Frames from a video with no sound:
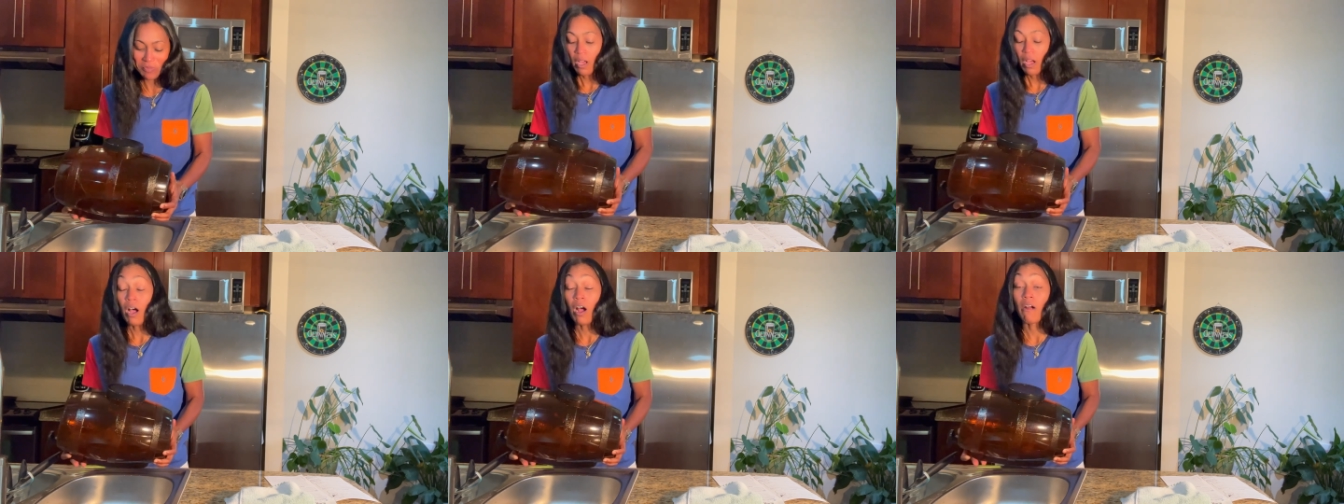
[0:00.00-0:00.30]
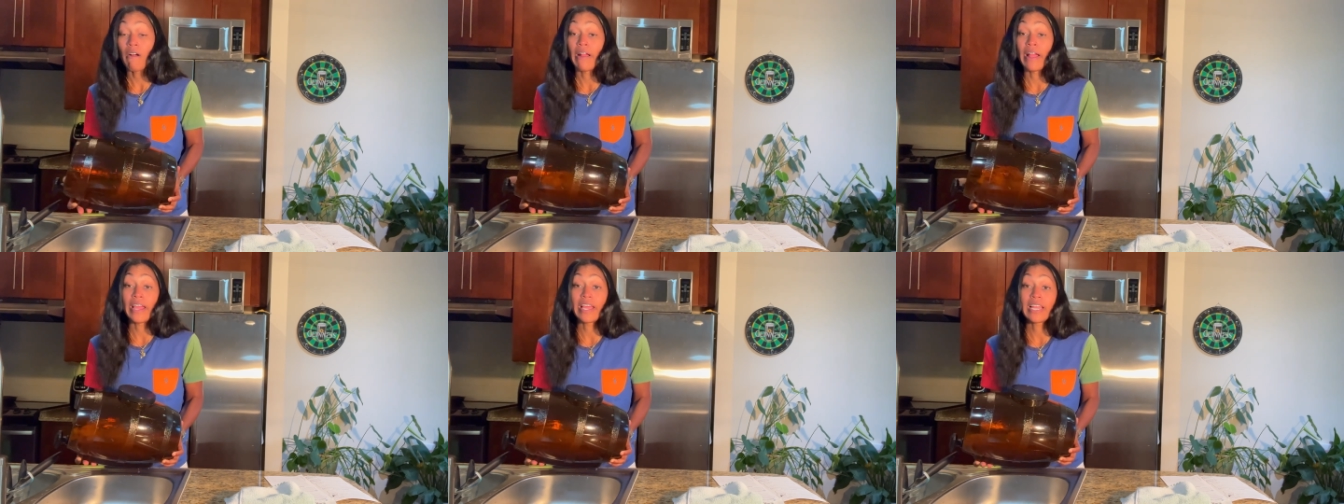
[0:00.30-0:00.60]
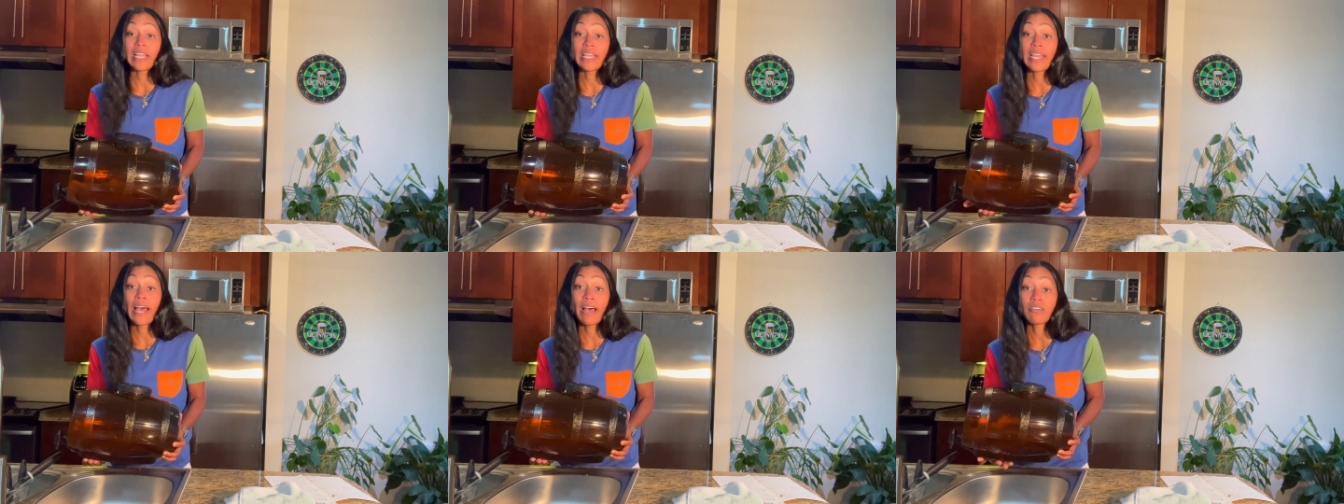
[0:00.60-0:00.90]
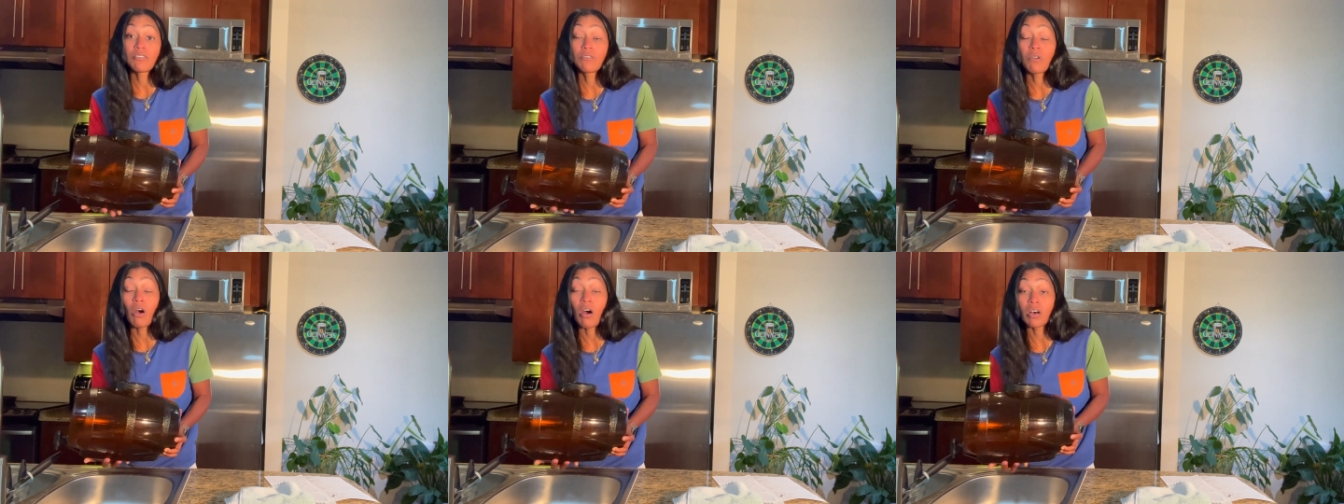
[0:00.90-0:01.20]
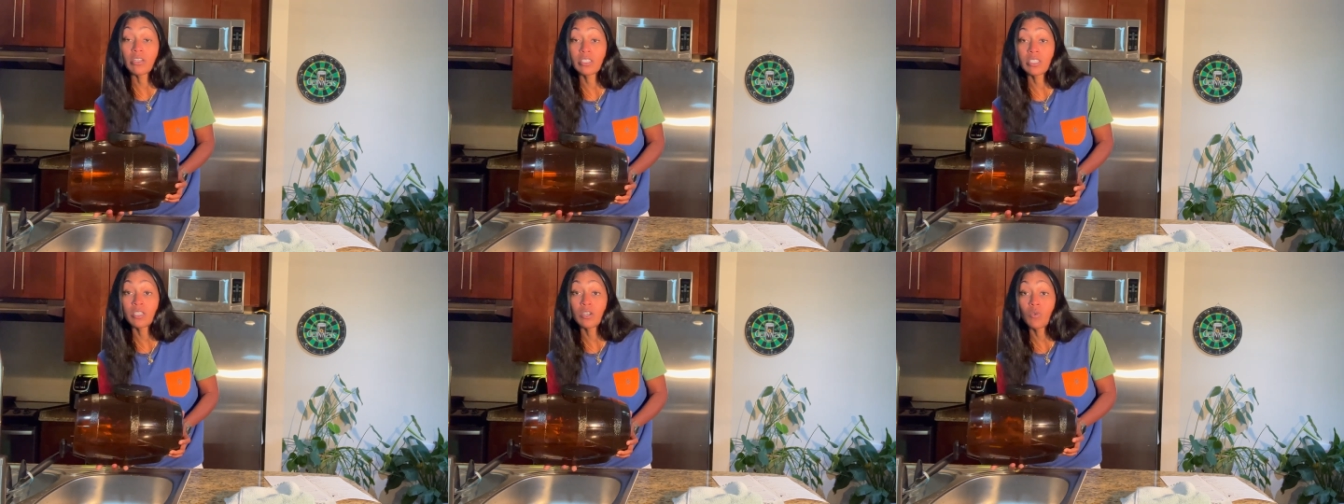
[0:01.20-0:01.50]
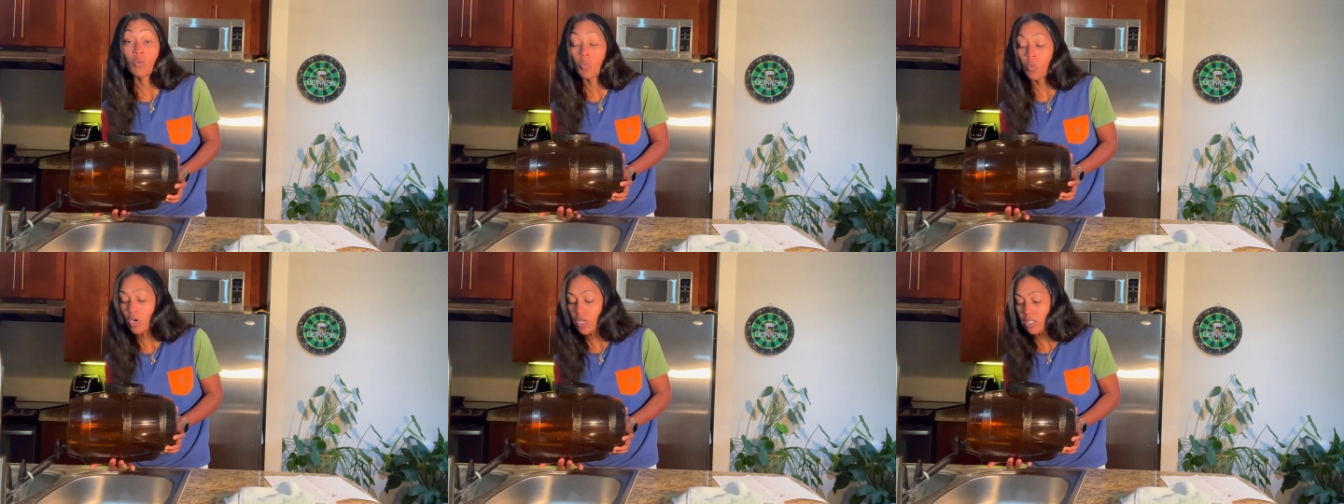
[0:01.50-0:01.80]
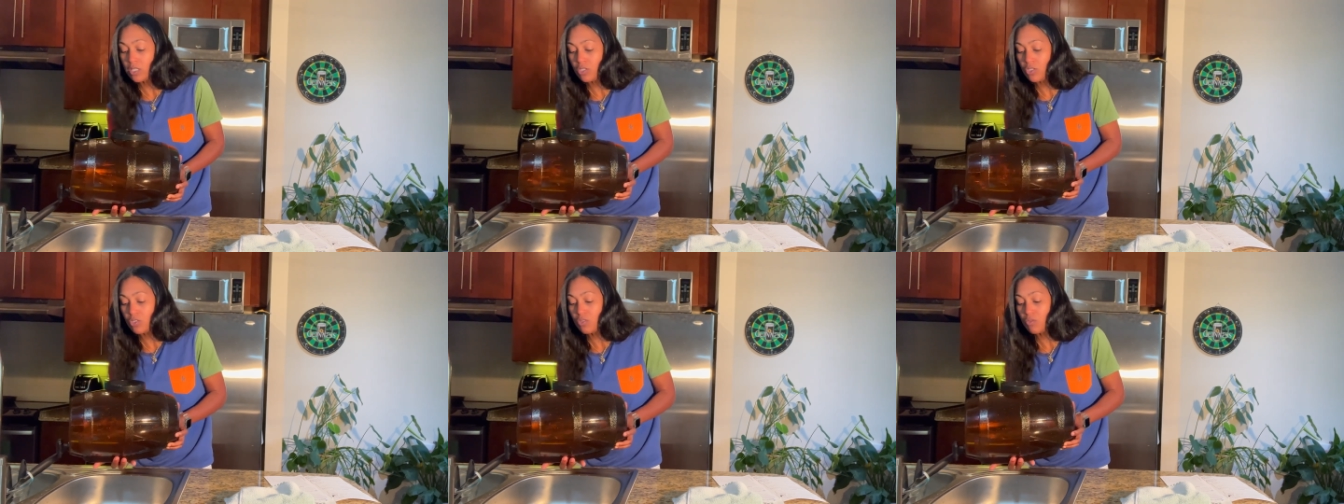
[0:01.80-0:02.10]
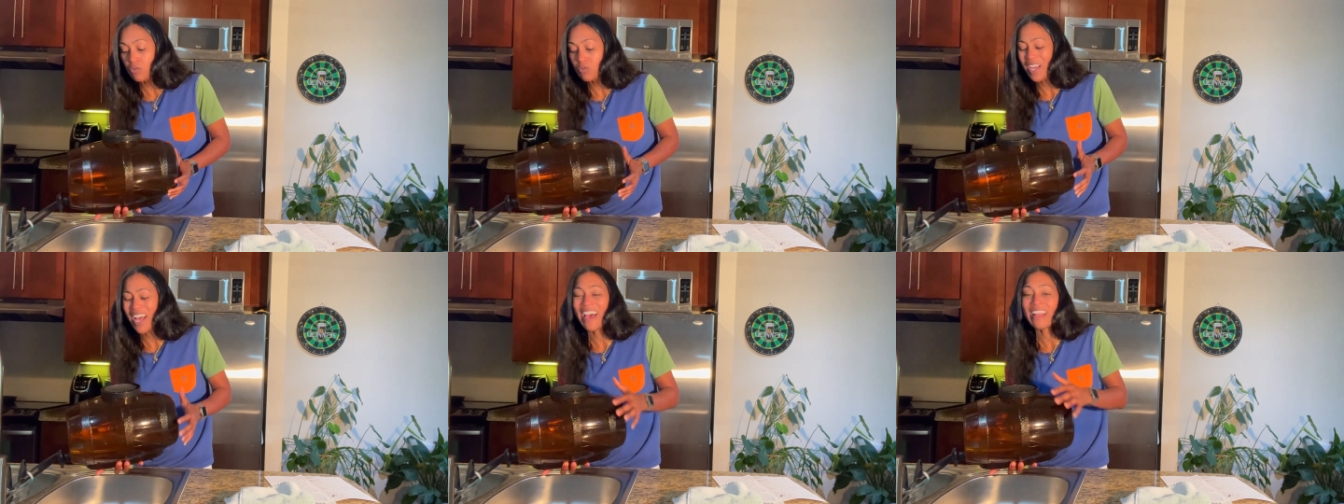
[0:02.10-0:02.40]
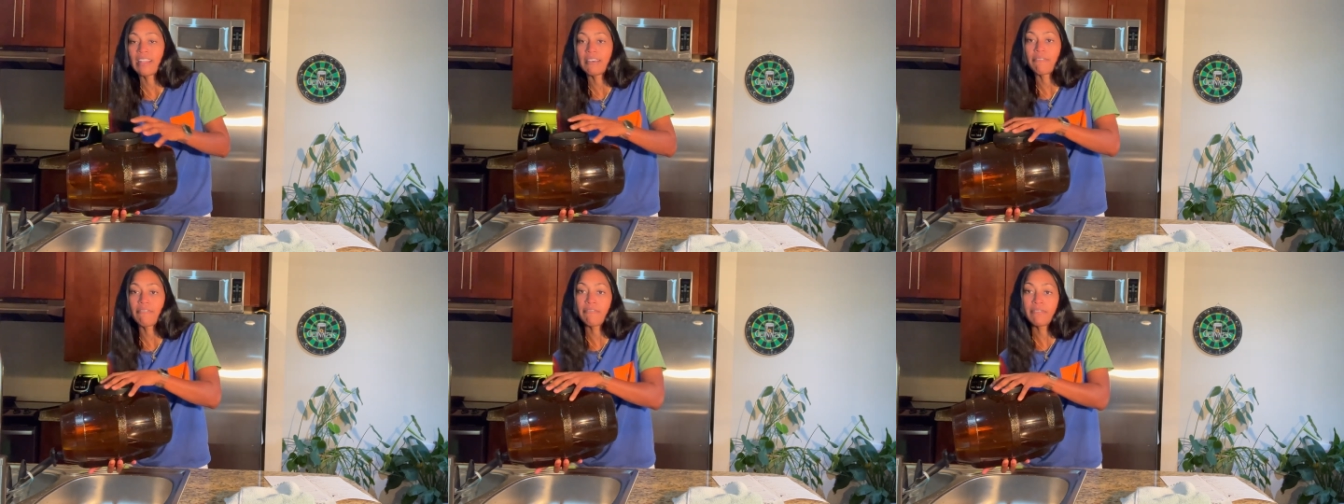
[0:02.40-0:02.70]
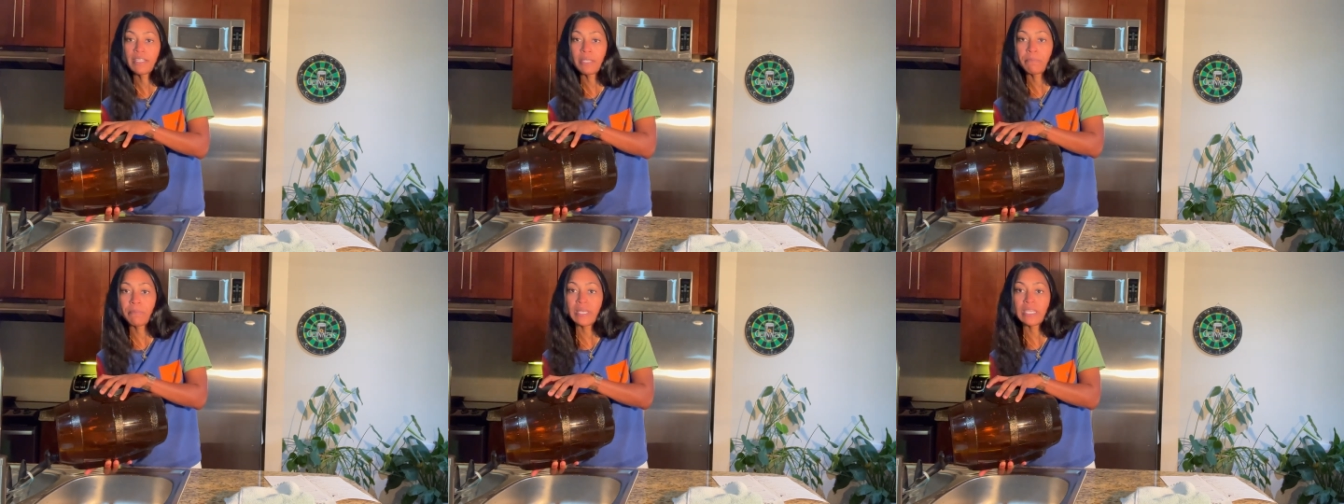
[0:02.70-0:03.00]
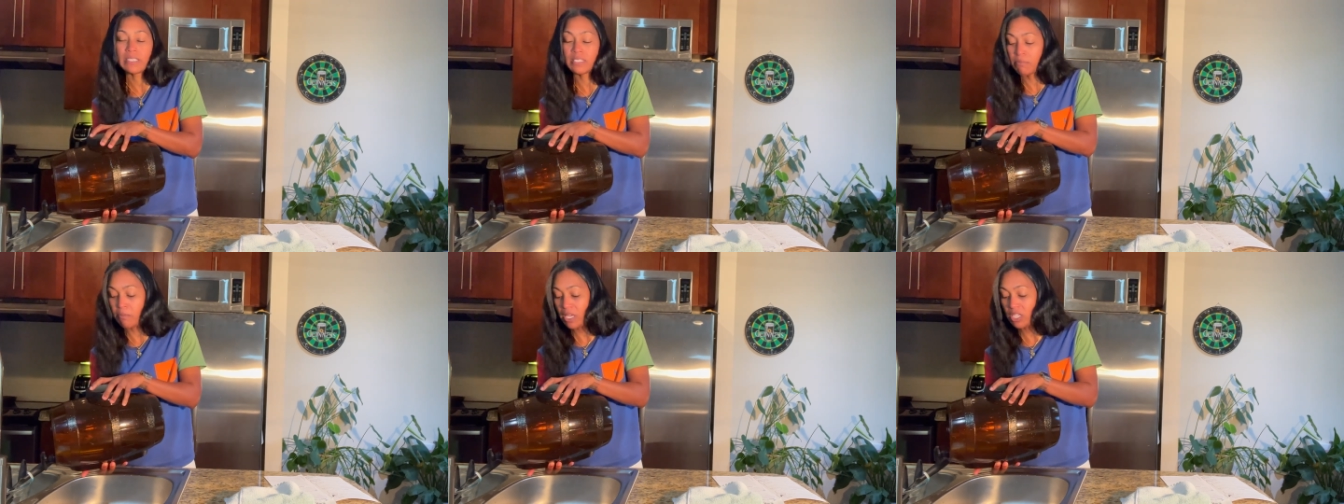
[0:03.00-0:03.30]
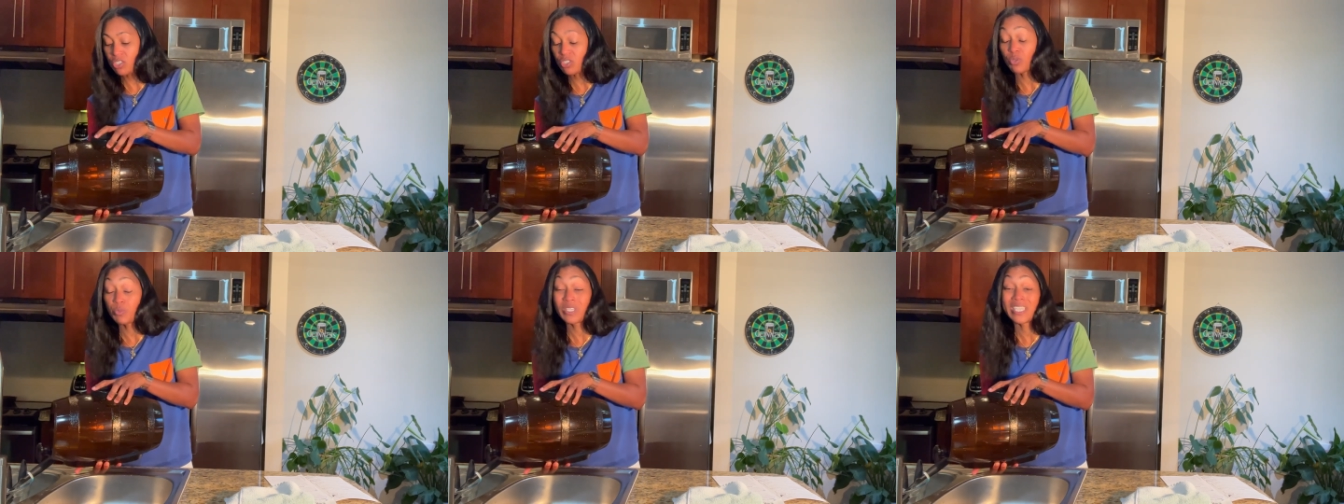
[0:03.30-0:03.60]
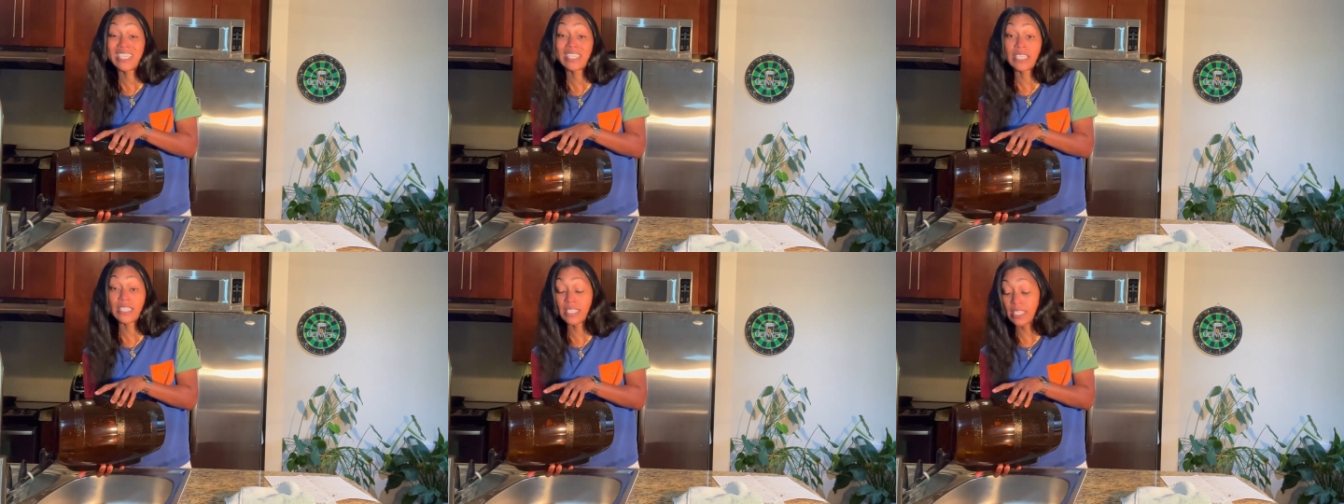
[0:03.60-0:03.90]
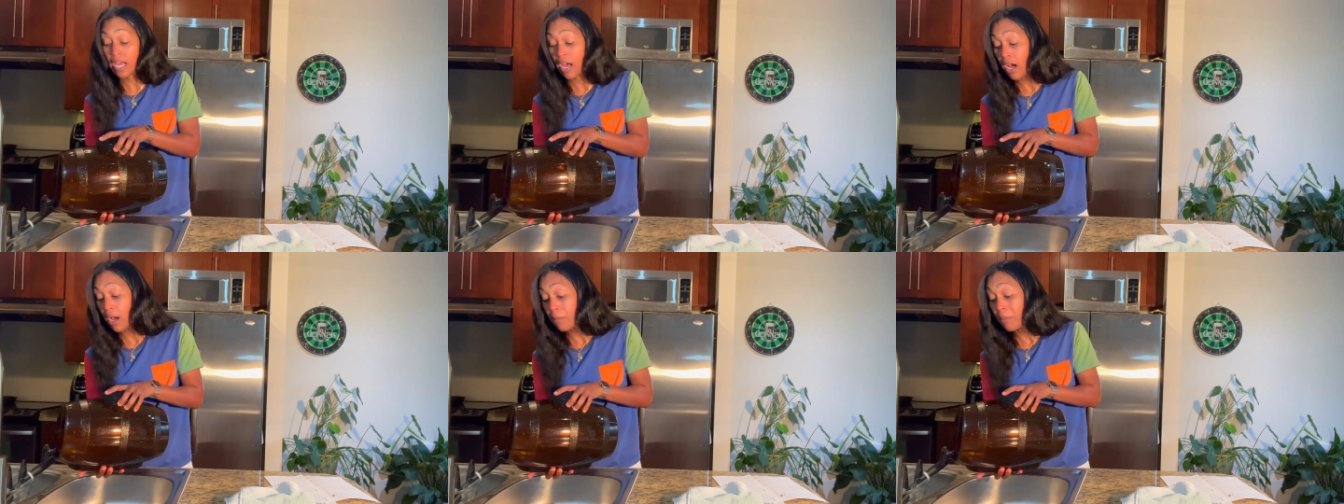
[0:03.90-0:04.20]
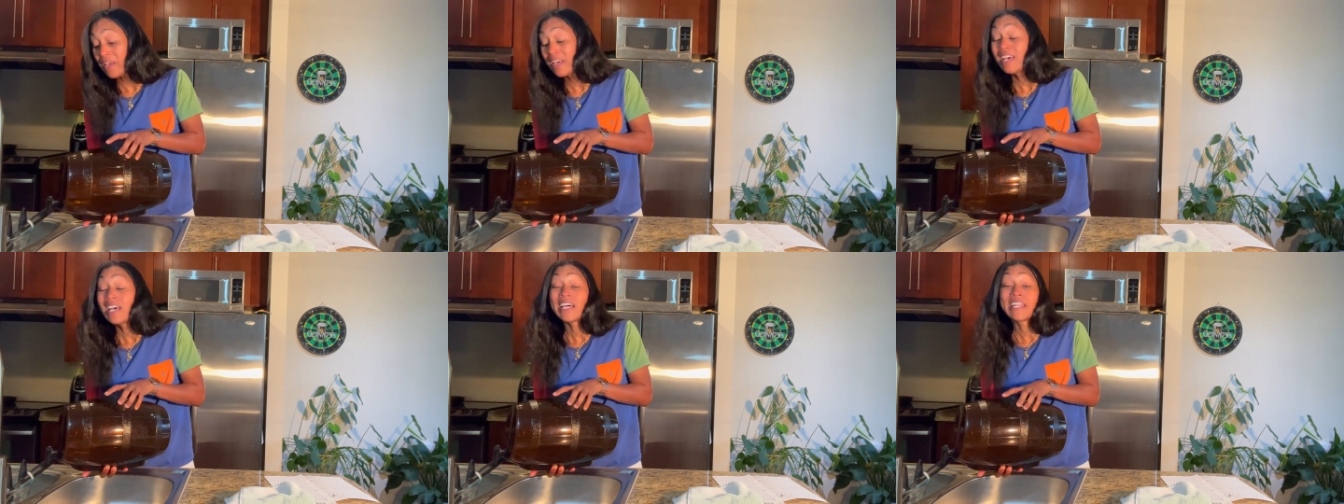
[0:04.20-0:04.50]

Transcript: All right, now you also want to kind of flip it to make sure we get the top.